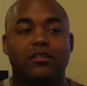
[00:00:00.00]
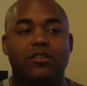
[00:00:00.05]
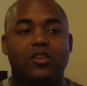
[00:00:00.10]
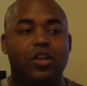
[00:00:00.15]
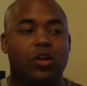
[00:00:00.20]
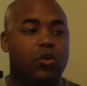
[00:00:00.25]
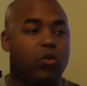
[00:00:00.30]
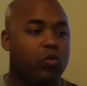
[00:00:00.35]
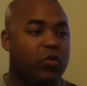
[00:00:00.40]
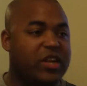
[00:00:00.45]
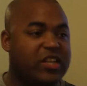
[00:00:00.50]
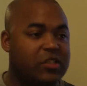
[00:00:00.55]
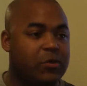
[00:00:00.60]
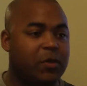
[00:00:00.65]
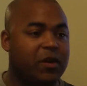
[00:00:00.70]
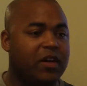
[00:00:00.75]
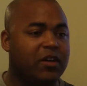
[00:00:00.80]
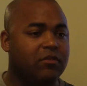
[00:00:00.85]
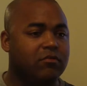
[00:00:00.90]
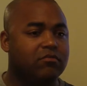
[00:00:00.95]
the
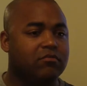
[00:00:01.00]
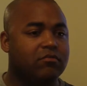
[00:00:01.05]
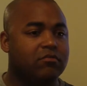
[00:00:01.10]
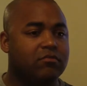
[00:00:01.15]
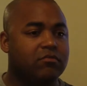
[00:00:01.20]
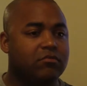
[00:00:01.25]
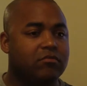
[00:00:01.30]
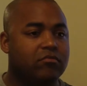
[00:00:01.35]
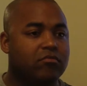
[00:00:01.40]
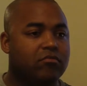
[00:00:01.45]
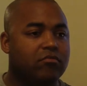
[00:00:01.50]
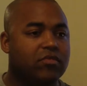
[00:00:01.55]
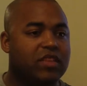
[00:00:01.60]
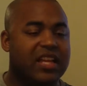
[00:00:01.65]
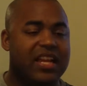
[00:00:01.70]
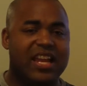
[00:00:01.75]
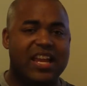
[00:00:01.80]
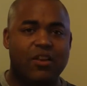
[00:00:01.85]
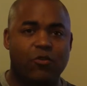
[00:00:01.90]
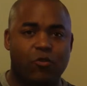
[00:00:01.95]
charisma,
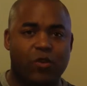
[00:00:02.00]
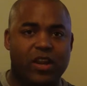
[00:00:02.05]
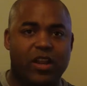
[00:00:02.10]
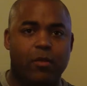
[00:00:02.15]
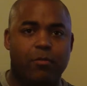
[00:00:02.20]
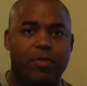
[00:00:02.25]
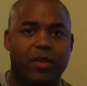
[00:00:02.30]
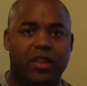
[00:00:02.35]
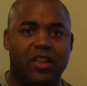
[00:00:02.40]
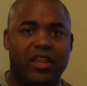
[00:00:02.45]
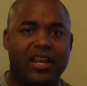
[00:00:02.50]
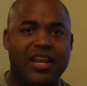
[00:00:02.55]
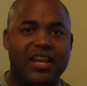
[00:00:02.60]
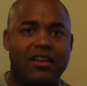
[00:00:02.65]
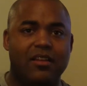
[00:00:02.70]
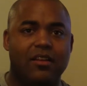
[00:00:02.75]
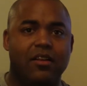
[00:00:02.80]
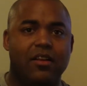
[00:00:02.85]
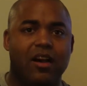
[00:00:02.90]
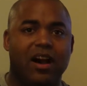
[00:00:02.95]
the in-ring ability
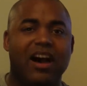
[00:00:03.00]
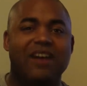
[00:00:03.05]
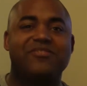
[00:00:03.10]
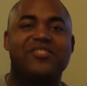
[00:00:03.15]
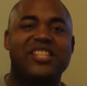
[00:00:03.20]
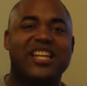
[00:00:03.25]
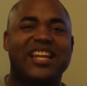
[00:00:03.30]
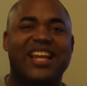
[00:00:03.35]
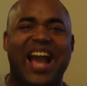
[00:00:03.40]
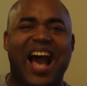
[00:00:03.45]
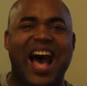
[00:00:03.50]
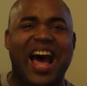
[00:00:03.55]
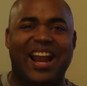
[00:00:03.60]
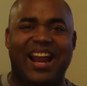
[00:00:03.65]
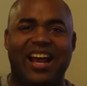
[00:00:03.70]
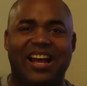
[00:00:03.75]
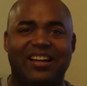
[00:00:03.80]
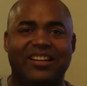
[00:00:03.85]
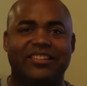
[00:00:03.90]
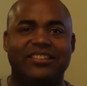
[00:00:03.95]
of Sin
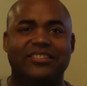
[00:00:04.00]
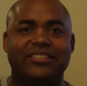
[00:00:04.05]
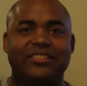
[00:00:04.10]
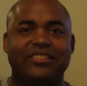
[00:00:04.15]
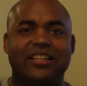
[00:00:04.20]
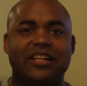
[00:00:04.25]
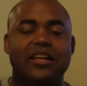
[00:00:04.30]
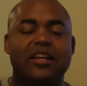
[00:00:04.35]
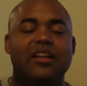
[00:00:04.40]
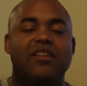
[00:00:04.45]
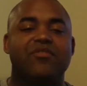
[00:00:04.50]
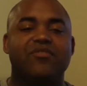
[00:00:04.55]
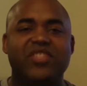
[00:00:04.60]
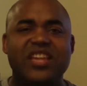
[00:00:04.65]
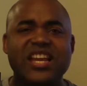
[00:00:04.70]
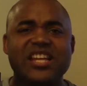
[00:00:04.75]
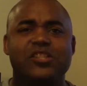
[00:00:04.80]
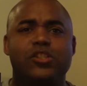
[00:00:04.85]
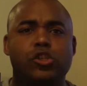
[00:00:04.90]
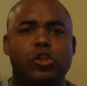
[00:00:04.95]
Cara.
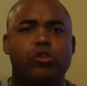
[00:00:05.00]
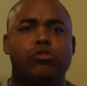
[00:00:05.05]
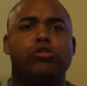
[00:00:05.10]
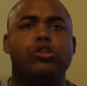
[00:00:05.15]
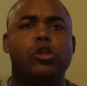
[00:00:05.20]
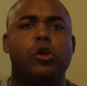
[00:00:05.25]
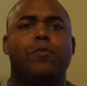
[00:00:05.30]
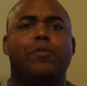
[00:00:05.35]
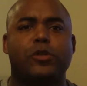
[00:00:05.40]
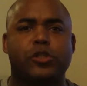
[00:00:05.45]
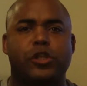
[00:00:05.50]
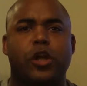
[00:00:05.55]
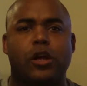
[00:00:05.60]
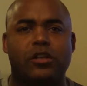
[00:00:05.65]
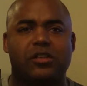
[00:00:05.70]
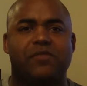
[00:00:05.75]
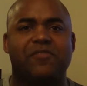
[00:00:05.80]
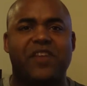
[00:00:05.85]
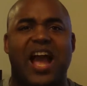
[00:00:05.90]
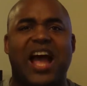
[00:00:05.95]
These two
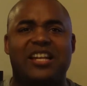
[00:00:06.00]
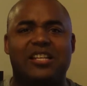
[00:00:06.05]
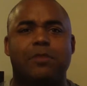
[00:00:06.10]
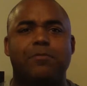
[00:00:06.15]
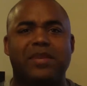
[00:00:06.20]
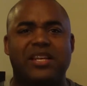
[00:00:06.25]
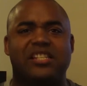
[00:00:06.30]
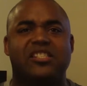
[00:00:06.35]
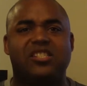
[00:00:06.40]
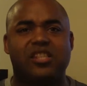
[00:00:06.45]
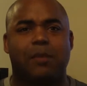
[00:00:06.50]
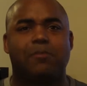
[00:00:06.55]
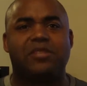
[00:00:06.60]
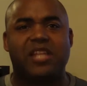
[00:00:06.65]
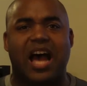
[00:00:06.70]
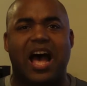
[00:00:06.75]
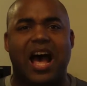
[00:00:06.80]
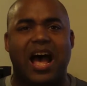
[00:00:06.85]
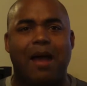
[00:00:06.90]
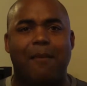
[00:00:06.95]
superstars have got to meet
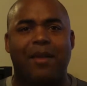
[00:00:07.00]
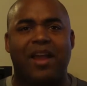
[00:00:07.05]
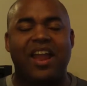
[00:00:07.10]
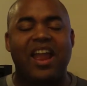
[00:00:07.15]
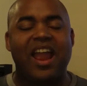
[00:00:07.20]
sometime,